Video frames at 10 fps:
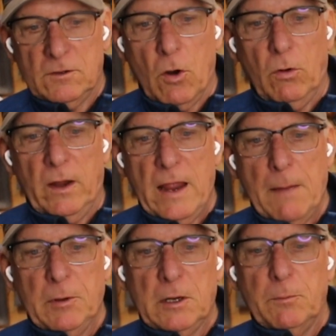totally
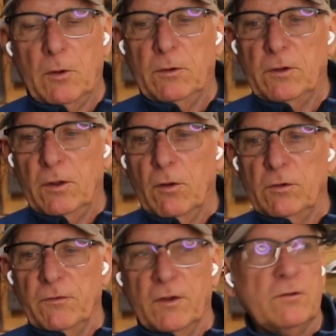applicable to
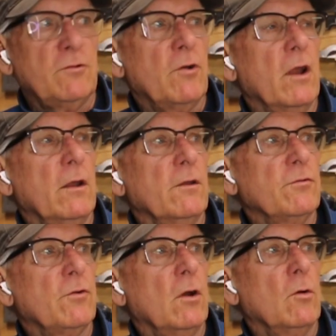those of us trying to
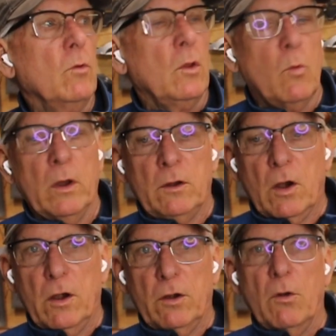struggle with a one-car